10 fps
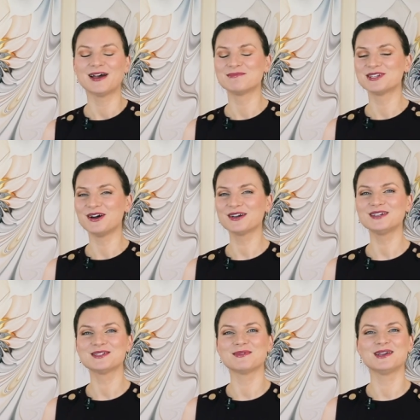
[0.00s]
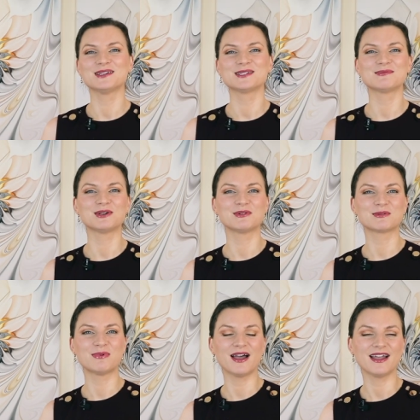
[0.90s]
I'm talking to my husband
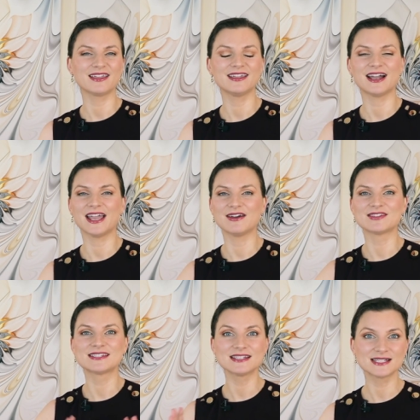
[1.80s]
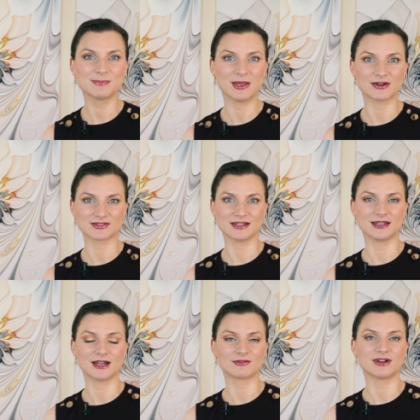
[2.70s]
when packing. I have six pairs
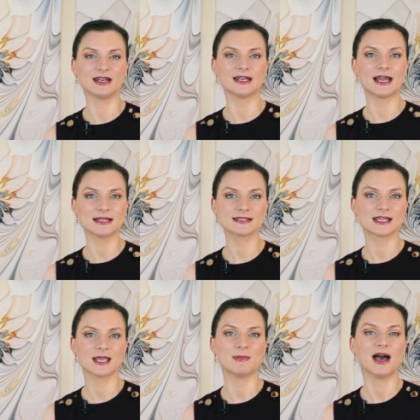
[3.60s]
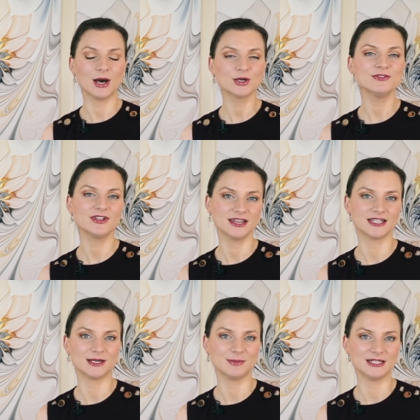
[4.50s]
laid out, right? And asking him how to fit
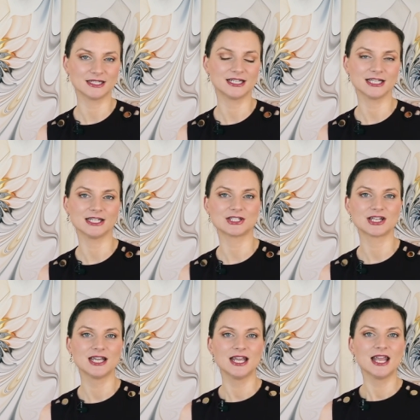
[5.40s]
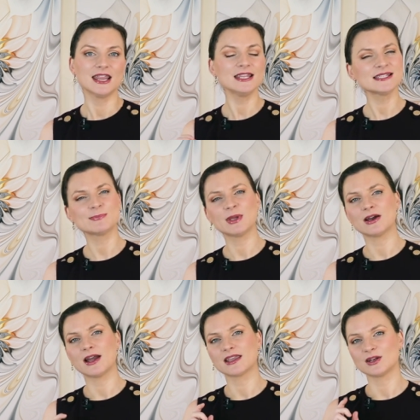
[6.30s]
them in the luggage. This
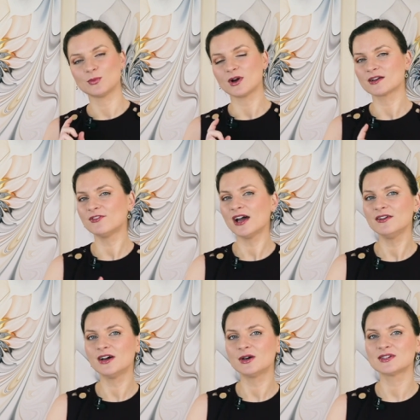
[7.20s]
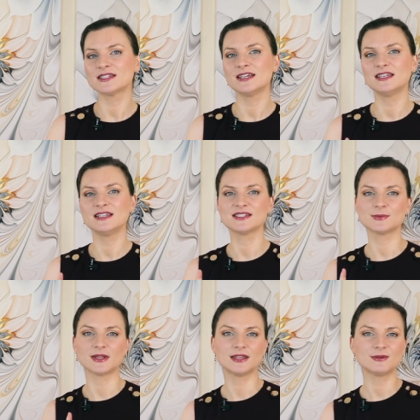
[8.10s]
pair I can walk five hours in, this
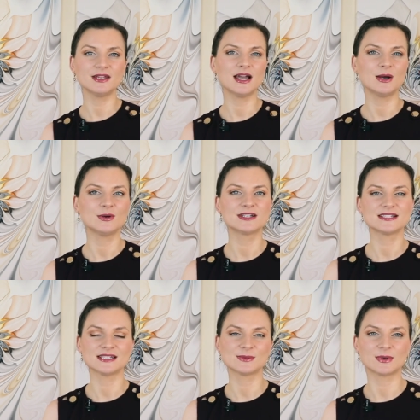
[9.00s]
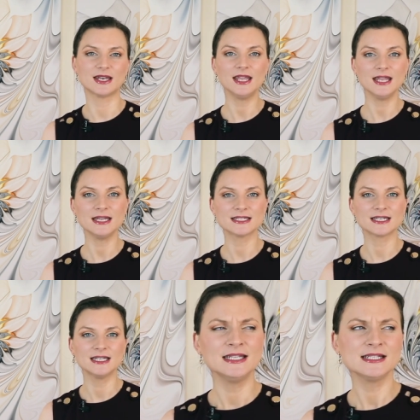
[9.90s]
one three hours, this one eight,
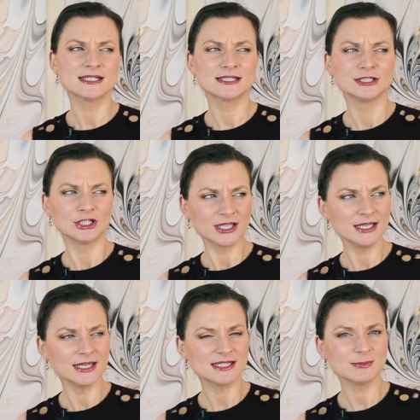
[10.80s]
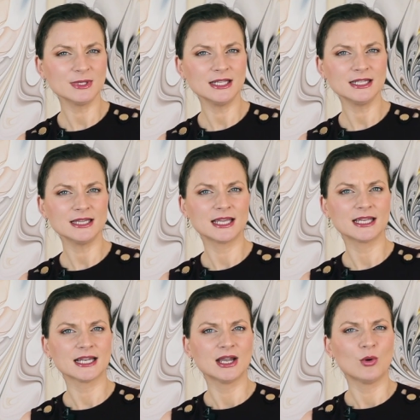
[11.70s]
and he's looking at me
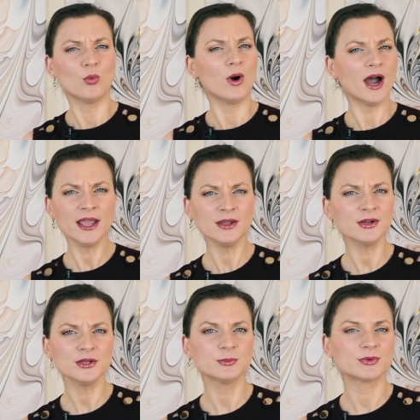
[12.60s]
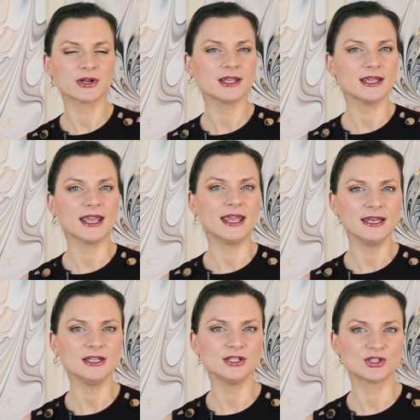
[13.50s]
like, why are you bringing
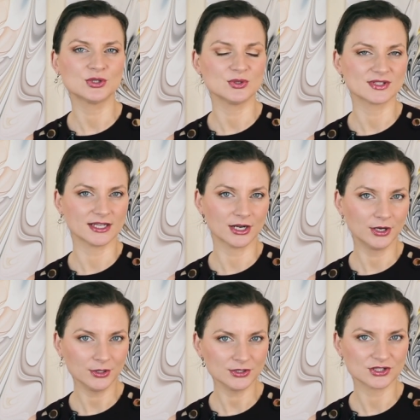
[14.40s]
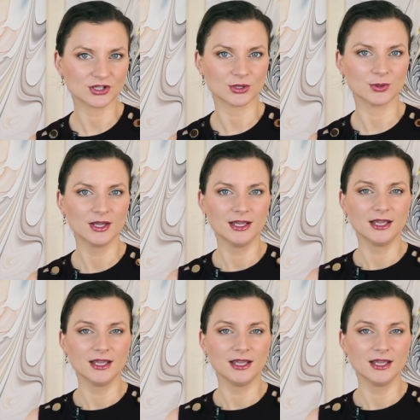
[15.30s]
any shoes that hurt you?